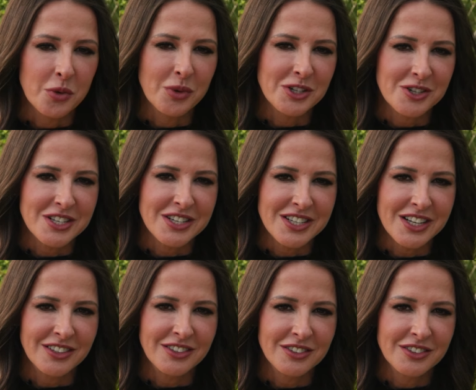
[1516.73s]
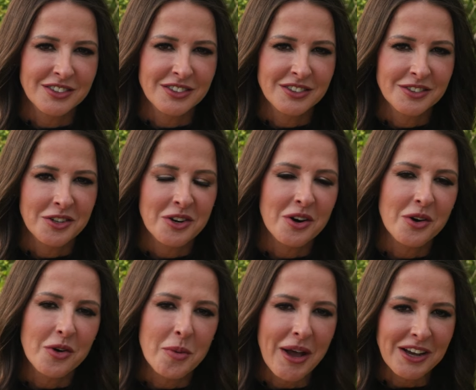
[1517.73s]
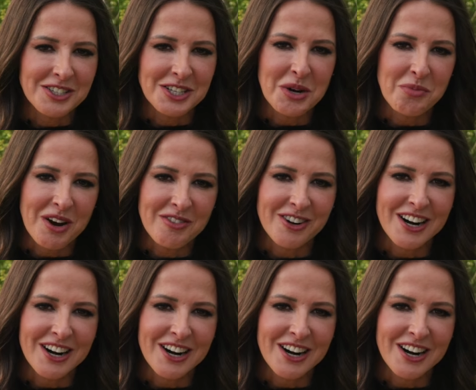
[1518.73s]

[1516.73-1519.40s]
their winter season. Rebecca's going to pray